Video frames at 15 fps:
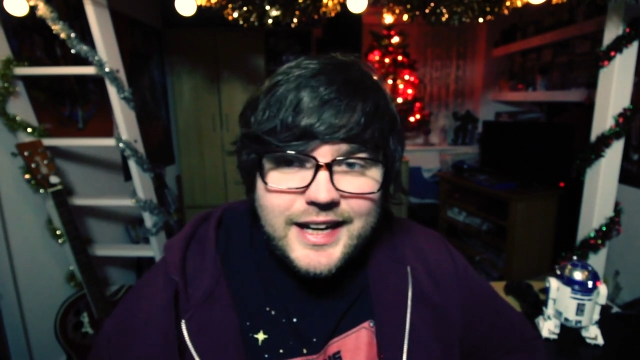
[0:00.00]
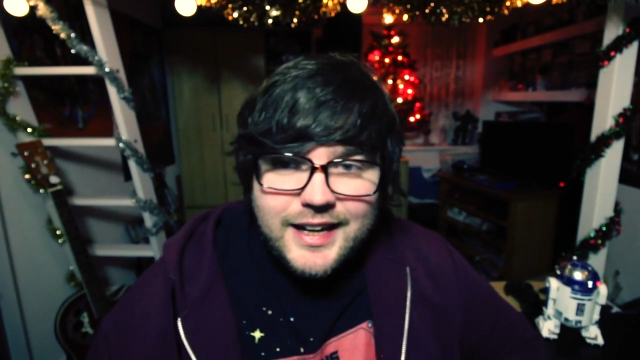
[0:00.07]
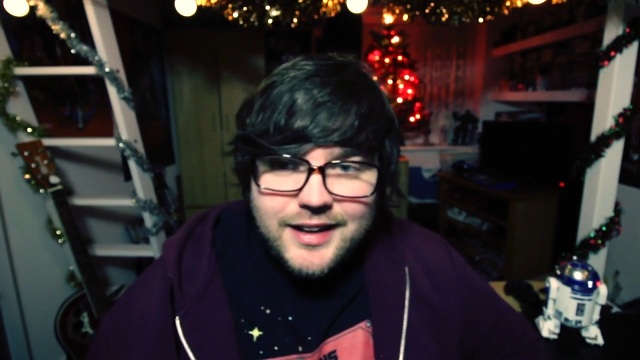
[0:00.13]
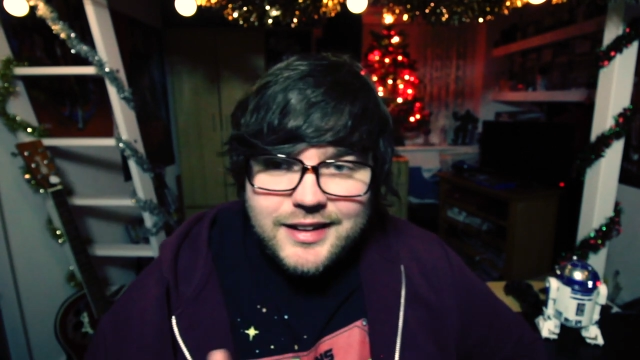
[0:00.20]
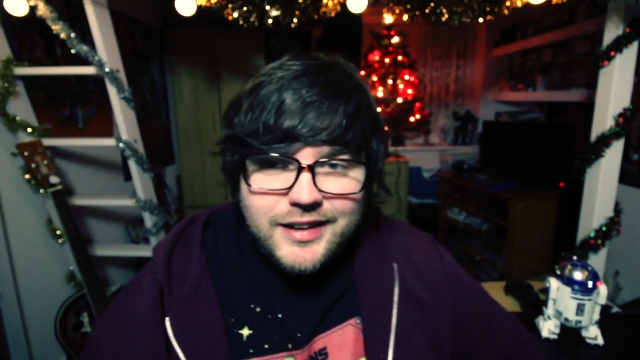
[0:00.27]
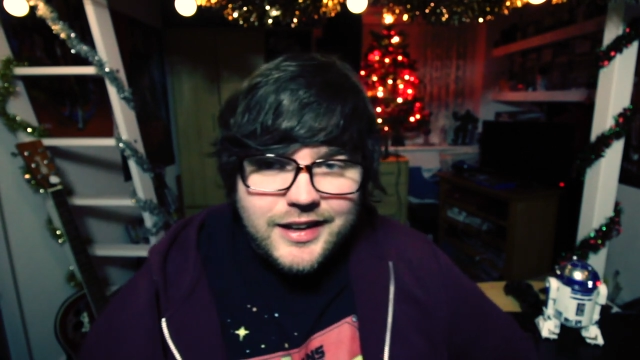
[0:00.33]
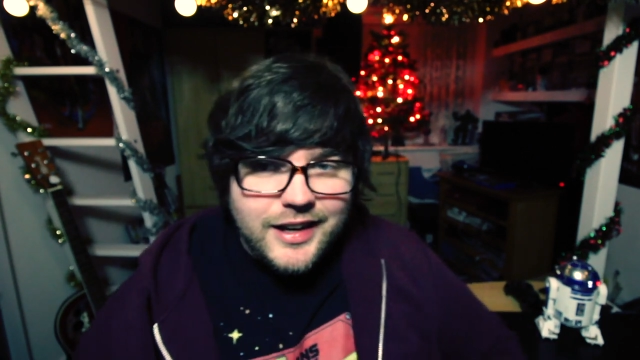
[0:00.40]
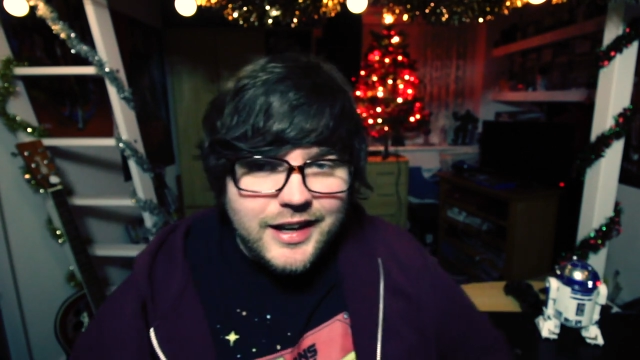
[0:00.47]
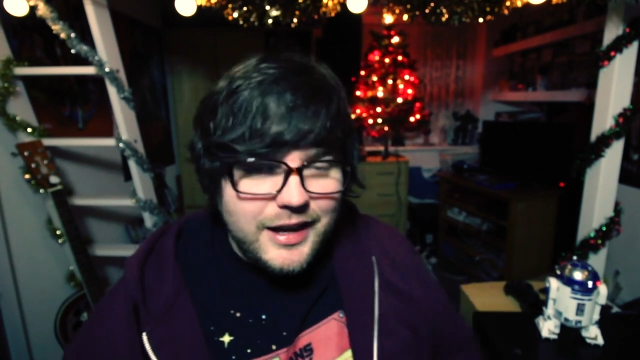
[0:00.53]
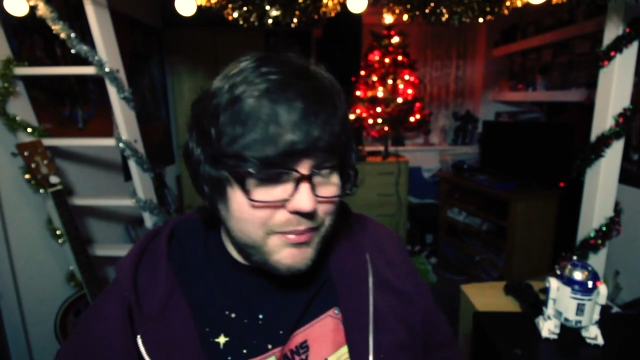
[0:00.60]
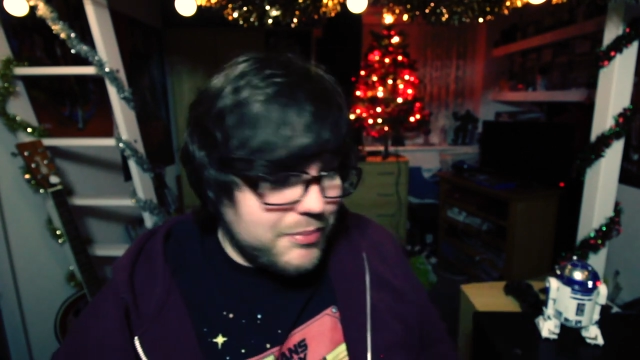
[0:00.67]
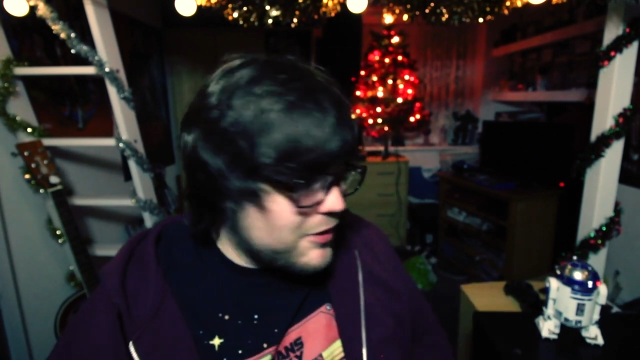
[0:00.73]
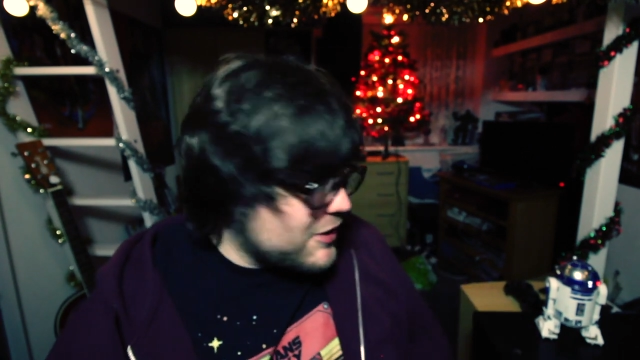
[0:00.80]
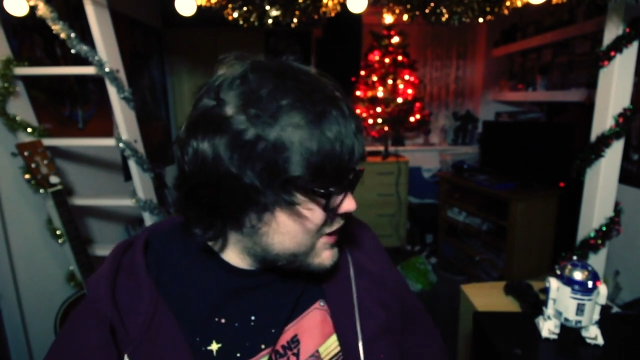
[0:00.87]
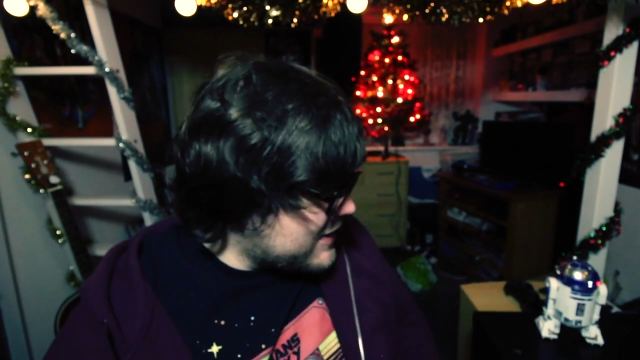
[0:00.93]

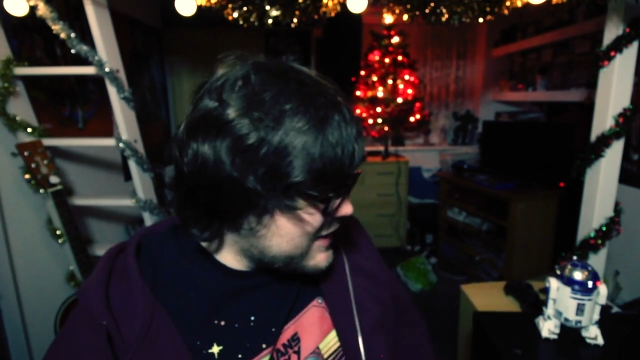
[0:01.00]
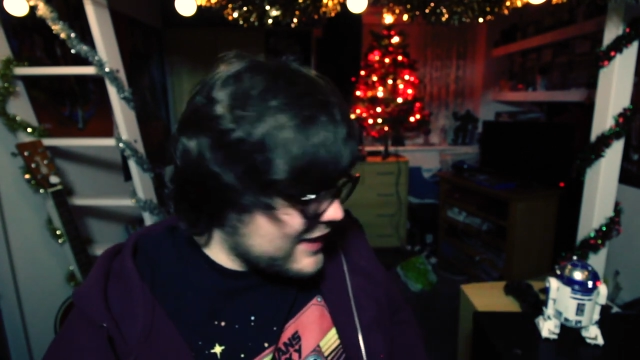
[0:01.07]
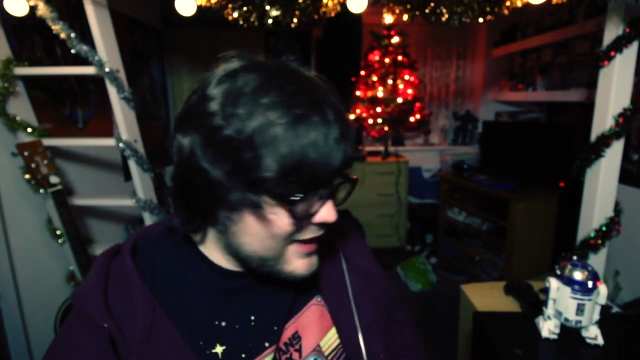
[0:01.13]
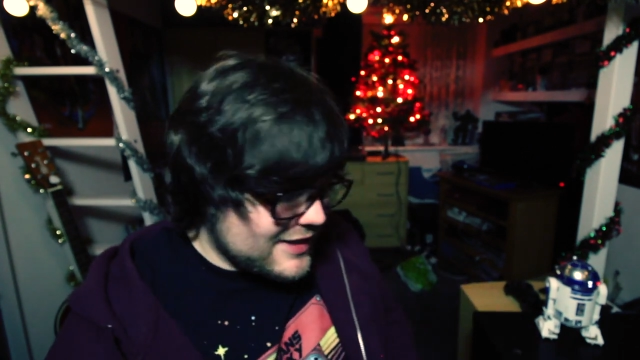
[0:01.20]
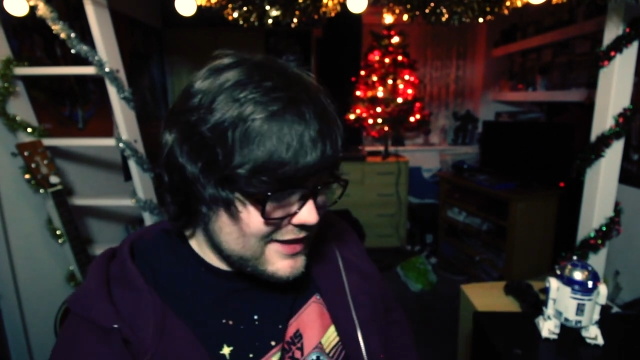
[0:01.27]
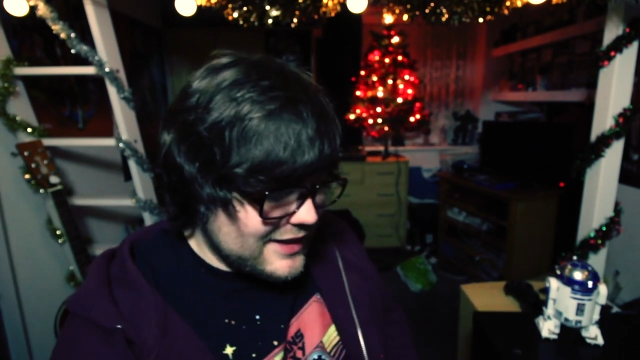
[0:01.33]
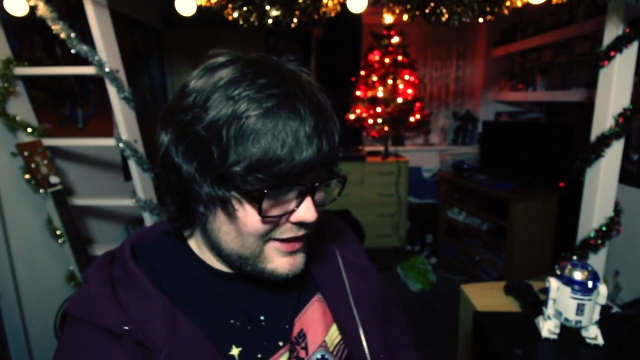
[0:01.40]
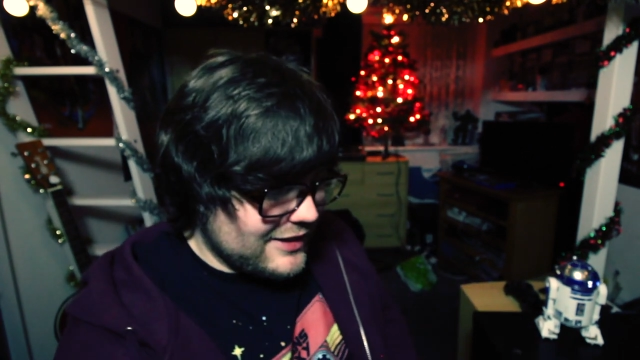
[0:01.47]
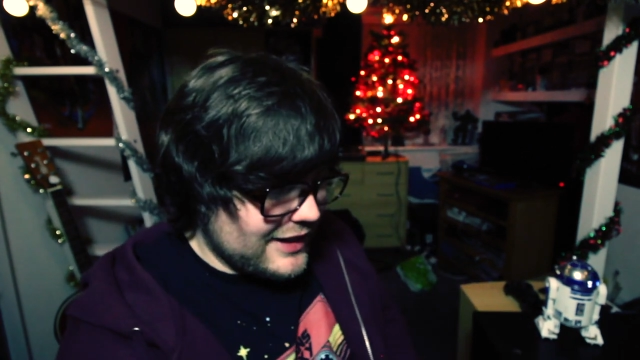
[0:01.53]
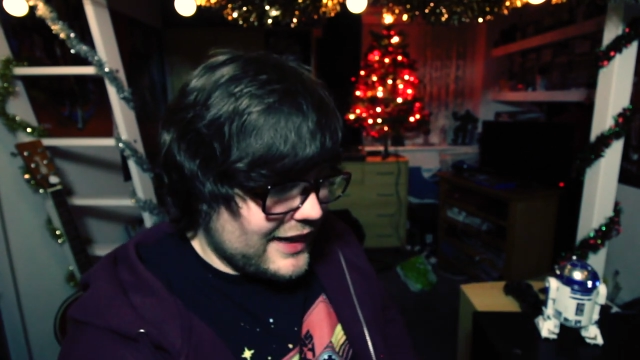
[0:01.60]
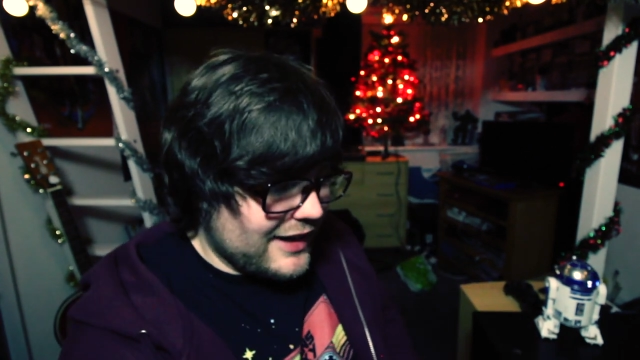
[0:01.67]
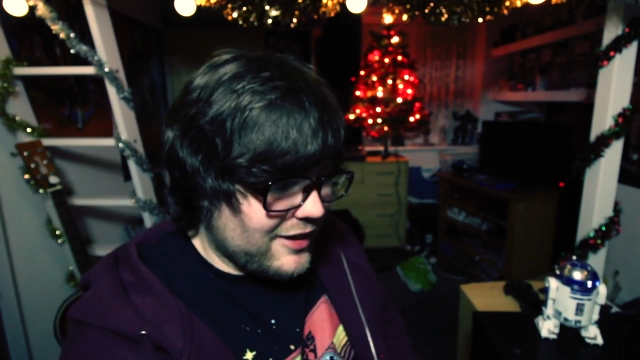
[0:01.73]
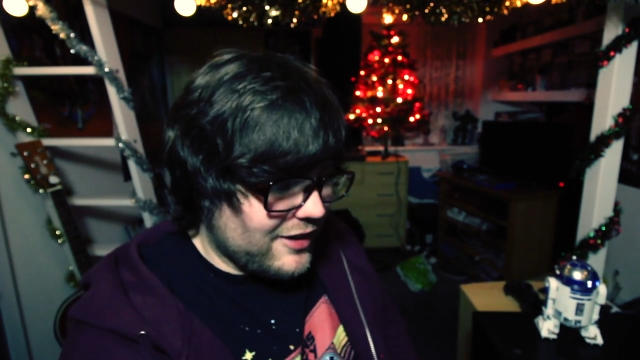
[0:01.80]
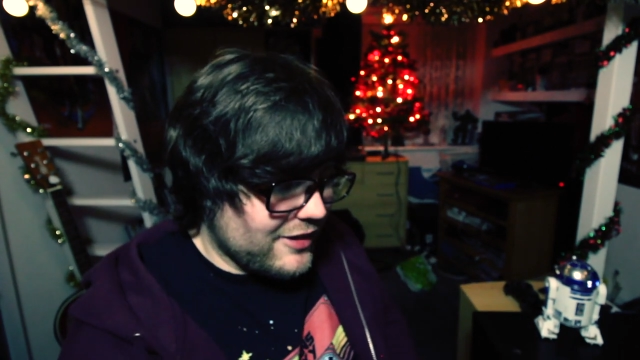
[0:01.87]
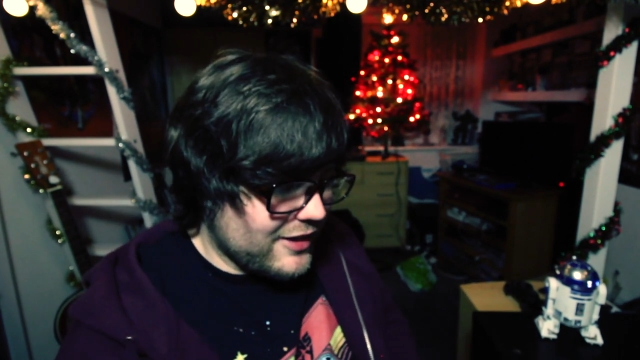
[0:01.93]
It pushes out its little
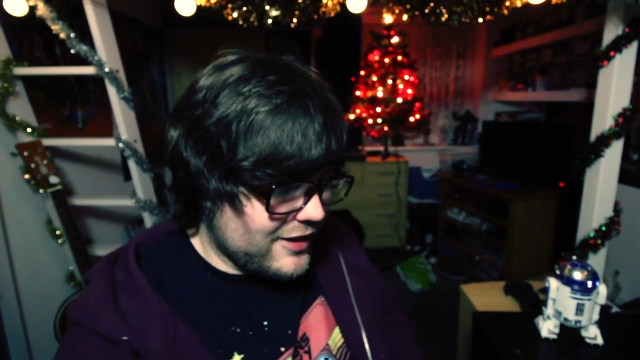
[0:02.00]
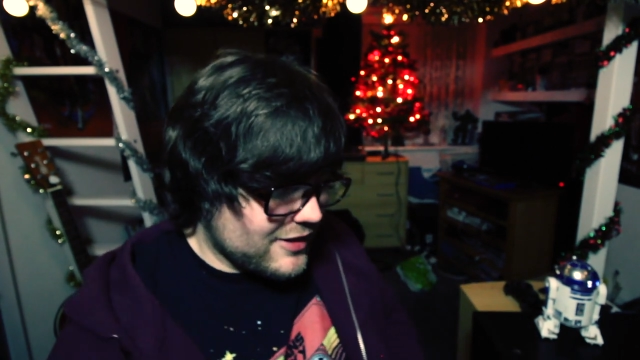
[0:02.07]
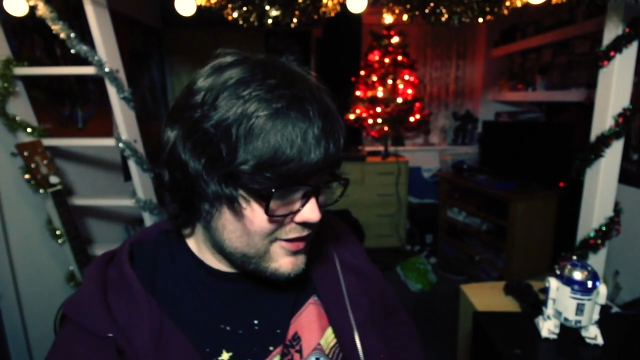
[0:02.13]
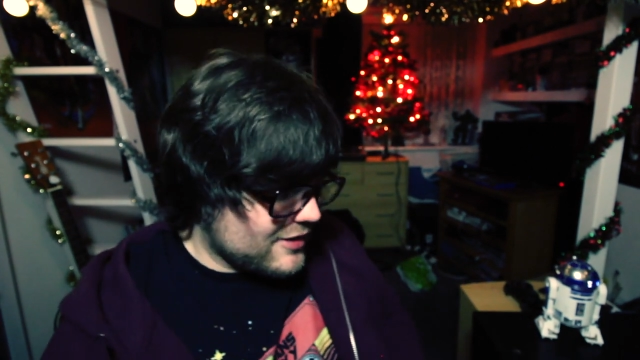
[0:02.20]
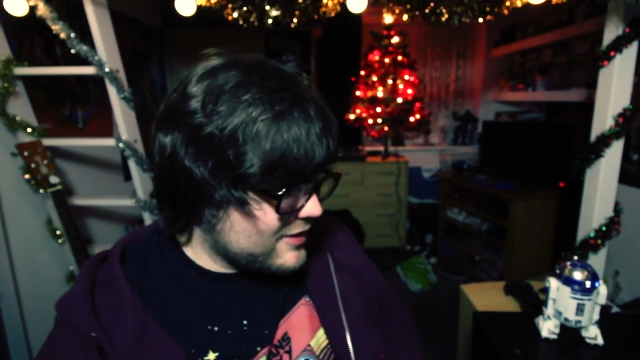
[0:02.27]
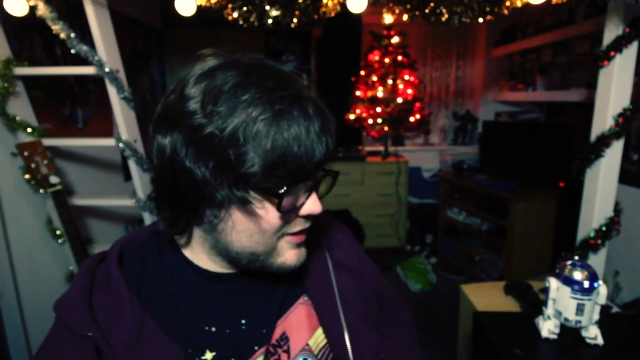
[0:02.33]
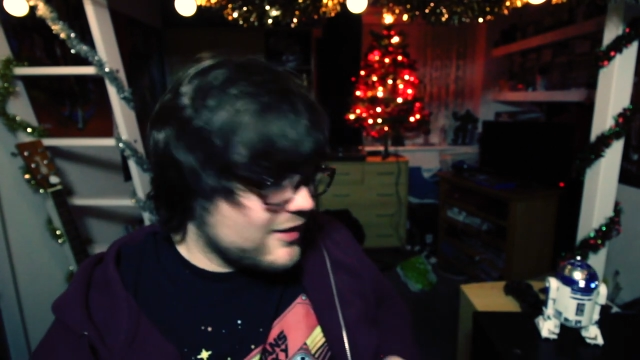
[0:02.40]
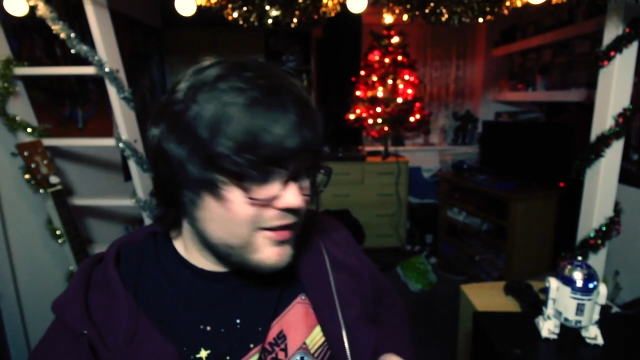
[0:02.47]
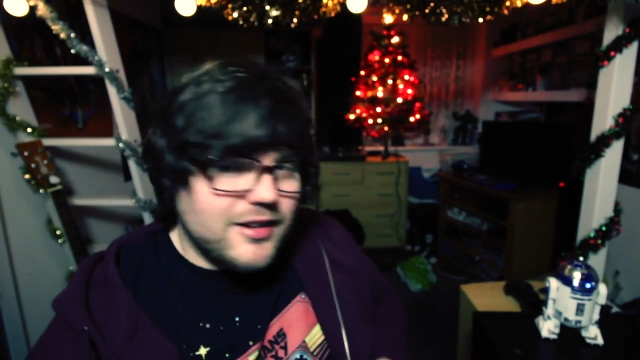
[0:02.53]
leg like this.